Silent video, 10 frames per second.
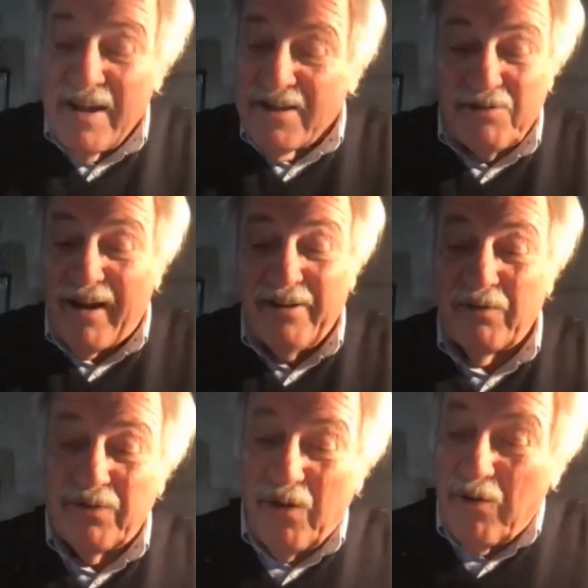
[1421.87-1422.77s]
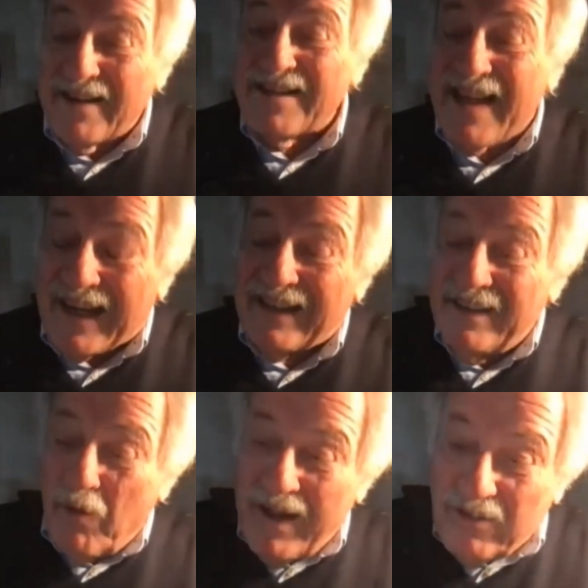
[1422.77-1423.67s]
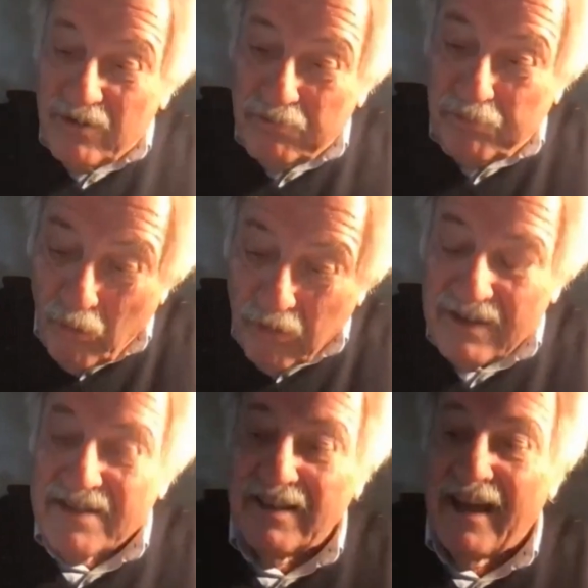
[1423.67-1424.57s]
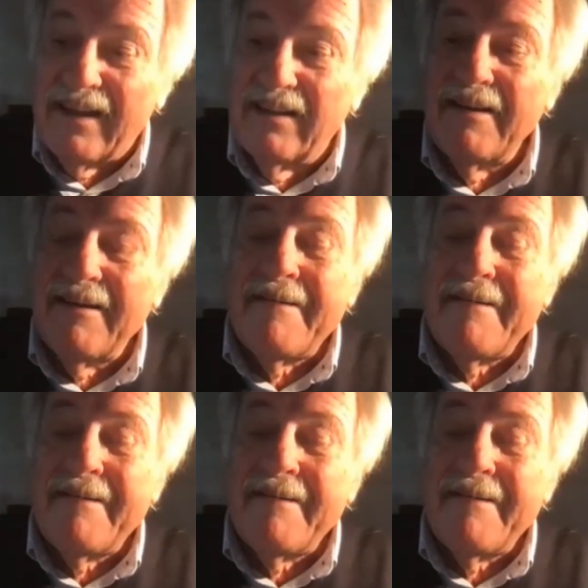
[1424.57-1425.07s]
So I don't know exactly where to pull this line,